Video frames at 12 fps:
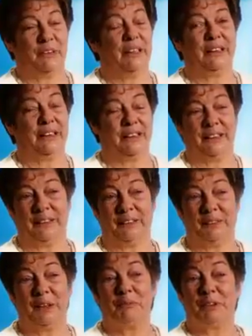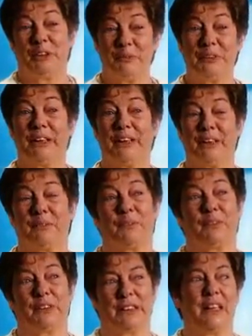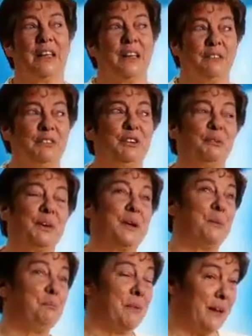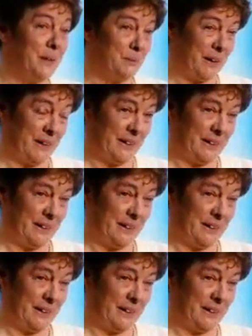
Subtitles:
or anything, you know. But you know when you hear the words, you say, I wonder what they mean by